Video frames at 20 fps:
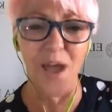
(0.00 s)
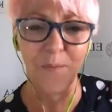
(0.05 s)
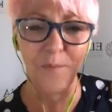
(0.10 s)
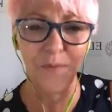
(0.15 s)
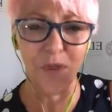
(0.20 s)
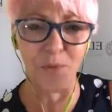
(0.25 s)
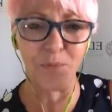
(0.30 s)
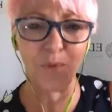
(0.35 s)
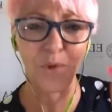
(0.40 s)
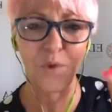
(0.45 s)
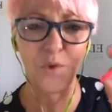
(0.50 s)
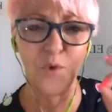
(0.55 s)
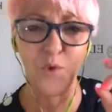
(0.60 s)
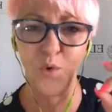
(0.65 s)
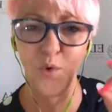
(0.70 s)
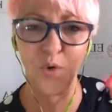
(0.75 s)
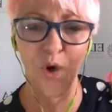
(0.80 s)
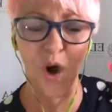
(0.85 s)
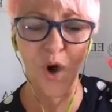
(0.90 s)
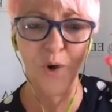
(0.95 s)
People
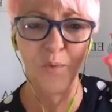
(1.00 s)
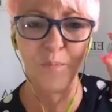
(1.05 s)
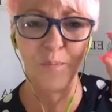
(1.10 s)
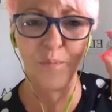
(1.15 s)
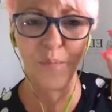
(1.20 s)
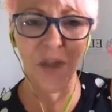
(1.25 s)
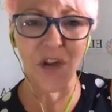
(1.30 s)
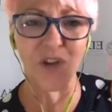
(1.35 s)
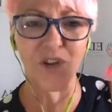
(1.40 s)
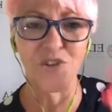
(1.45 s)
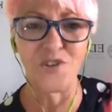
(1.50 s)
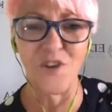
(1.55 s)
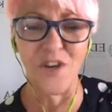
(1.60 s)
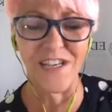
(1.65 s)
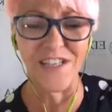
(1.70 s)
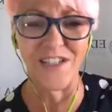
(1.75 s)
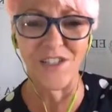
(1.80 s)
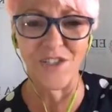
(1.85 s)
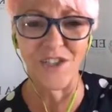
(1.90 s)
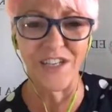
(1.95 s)
who are better
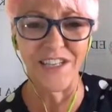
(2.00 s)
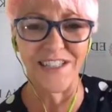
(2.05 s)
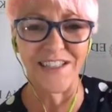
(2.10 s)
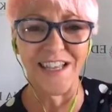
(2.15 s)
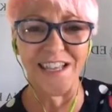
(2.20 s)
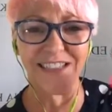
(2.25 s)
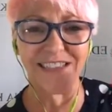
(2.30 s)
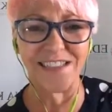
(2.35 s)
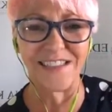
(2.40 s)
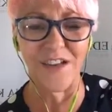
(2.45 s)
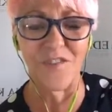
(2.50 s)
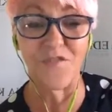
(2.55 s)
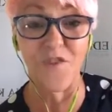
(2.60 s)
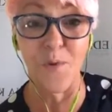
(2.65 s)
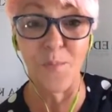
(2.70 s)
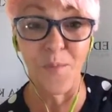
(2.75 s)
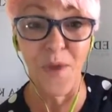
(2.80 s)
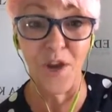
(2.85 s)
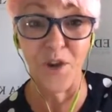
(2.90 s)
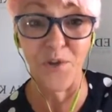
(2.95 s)
trained to look at that stuff are
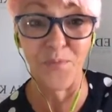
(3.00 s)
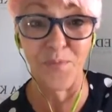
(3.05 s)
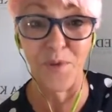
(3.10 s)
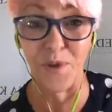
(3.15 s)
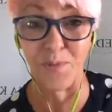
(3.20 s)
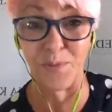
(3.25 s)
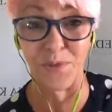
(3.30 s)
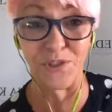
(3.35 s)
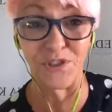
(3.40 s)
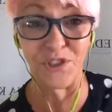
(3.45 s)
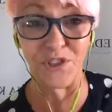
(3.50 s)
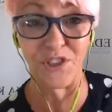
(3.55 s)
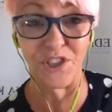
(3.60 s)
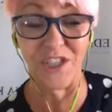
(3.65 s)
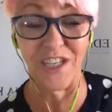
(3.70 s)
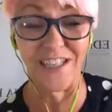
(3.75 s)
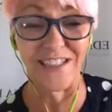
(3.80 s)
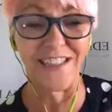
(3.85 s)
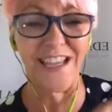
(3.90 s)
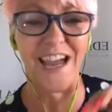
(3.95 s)
better people to look
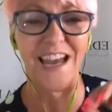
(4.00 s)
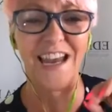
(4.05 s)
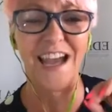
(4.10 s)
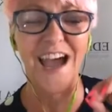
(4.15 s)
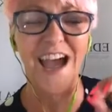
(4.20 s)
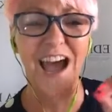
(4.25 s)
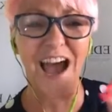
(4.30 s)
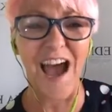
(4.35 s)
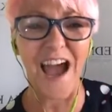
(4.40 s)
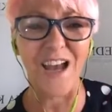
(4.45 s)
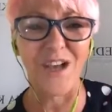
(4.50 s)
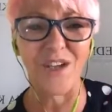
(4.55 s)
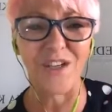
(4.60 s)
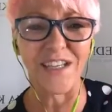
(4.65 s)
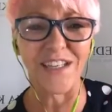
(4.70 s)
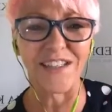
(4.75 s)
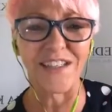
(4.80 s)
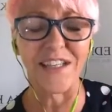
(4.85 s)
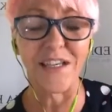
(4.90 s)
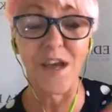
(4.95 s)
at that. I look
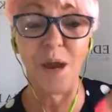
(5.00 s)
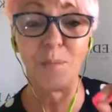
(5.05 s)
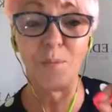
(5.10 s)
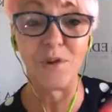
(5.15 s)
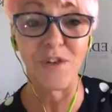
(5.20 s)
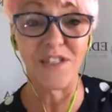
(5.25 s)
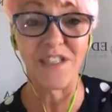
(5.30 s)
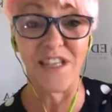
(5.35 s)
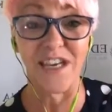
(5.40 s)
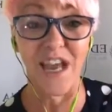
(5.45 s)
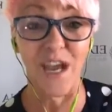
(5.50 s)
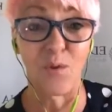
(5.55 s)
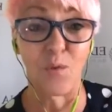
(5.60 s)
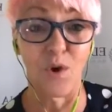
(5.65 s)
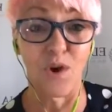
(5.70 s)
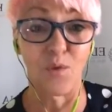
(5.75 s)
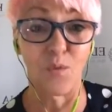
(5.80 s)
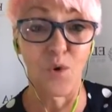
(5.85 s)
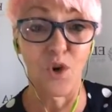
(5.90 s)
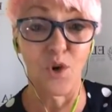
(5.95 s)
at the numbers and I
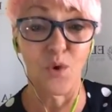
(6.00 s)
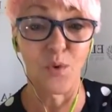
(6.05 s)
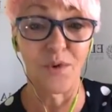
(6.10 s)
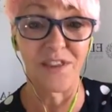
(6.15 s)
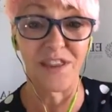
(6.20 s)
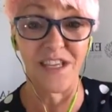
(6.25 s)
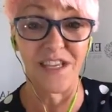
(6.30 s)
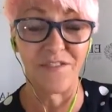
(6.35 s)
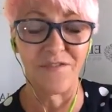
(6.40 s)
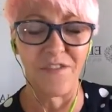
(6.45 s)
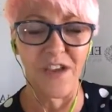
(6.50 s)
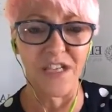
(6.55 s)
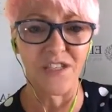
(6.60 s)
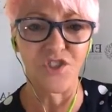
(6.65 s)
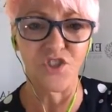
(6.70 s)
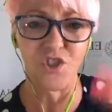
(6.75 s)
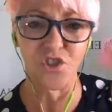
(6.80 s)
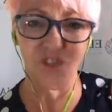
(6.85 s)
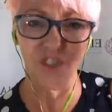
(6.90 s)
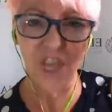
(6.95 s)
work with the
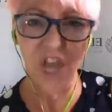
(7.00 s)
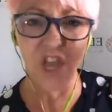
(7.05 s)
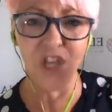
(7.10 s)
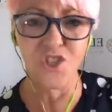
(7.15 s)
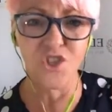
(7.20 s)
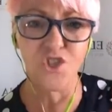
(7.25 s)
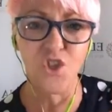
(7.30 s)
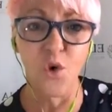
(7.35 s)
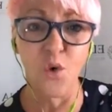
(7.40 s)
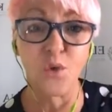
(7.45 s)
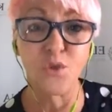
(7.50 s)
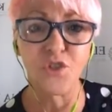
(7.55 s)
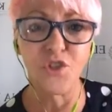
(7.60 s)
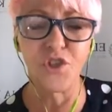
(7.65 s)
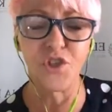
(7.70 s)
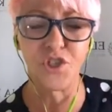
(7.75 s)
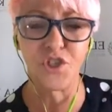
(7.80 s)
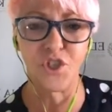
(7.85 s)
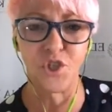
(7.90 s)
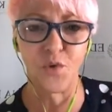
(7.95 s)
investors. Those are
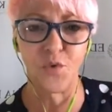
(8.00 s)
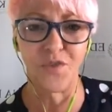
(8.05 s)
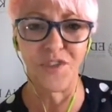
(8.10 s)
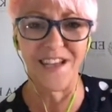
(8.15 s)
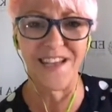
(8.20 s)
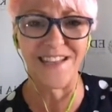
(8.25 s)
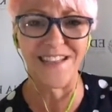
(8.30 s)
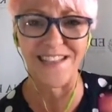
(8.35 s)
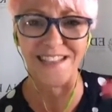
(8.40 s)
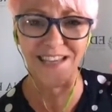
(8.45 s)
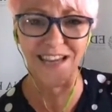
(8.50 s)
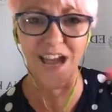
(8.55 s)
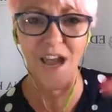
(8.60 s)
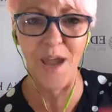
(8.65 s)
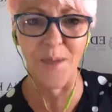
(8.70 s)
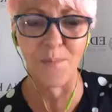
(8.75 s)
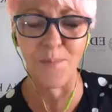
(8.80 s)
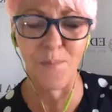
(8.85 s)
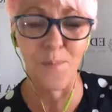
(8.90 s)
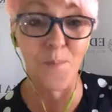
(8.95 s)
the two things that
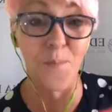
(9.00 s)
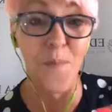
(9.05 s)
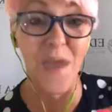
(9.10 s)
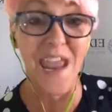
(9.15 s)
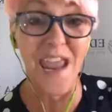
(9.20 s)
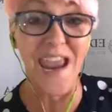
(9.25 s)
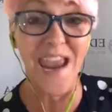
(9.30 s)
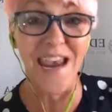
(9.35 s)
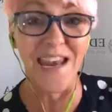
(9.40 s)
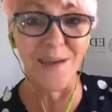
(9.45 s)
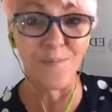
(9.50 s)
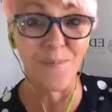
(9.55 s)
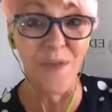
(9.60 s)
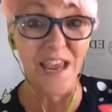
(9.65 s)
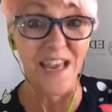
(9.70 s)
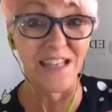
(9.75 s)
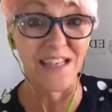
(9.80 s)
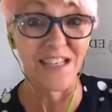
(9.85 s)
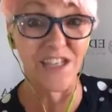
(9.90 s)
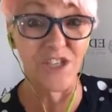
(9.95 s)
I'm
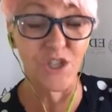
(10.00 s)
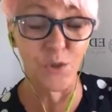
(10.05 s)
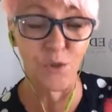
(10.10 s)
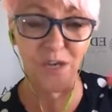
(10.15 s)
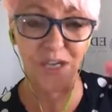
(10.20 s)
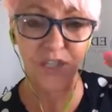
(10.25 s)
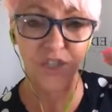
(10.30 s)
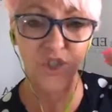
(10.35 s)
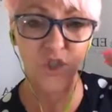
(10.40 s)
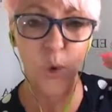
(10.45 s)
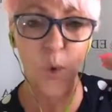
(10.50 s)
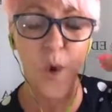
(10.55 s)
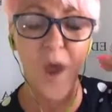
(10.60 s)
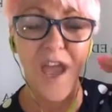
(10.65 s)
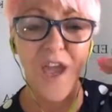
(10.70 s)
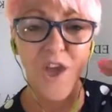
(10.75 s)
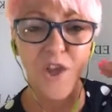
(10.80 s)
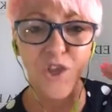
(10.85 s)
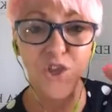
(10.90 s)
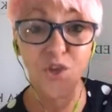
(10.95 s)
mainly doing. So
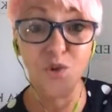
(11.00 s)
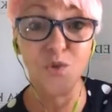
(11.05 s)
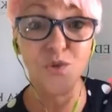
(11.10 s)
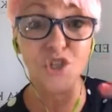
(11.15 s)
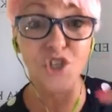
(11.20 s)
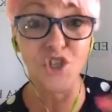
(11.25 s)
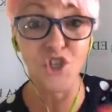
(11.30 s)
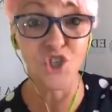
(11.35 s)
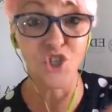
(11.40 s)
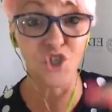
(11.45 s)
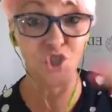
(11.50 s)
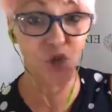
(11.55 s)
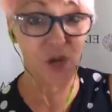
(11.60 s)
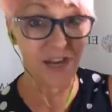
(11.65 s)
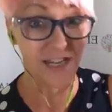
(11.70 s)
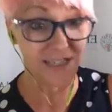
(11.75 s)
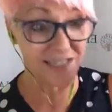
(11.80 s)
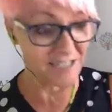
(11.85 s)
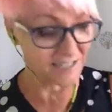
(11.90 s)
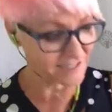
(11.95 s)
use your
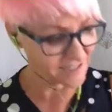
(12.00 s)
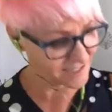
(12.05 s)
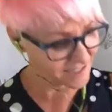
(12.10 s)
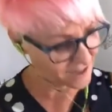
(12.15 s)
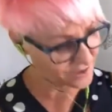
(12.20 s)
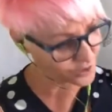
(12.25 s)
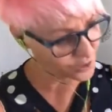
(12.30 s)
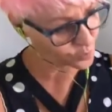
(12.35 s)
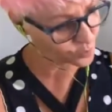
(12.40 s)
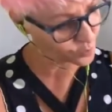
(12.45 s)
strengths. That's another